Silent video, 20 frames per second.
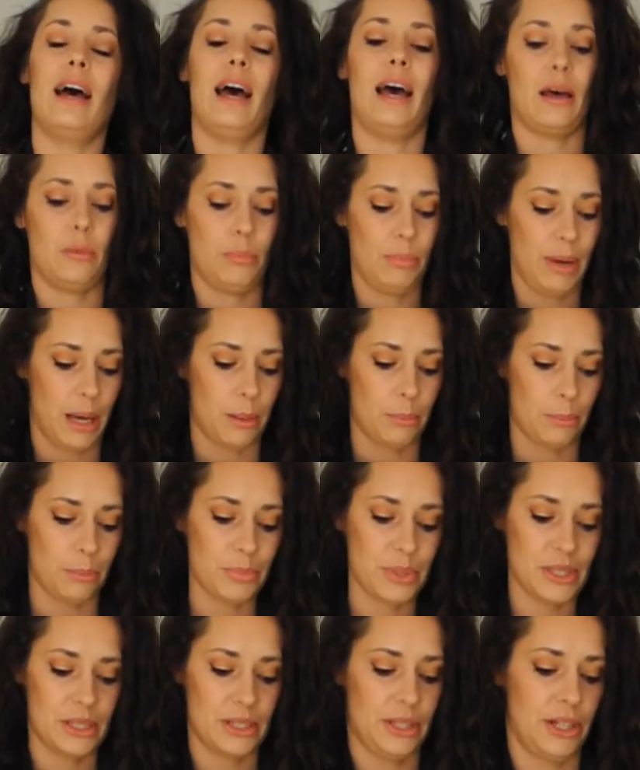uh,
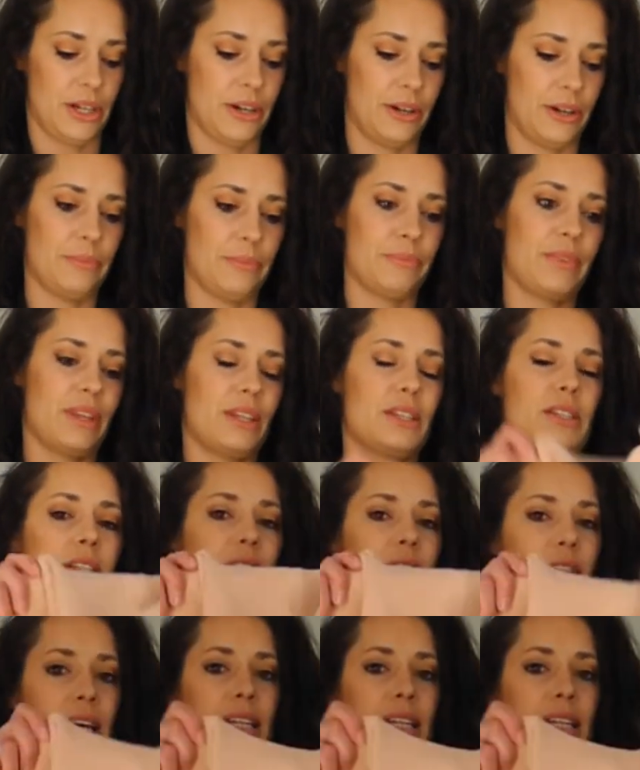pumps, Yeah. So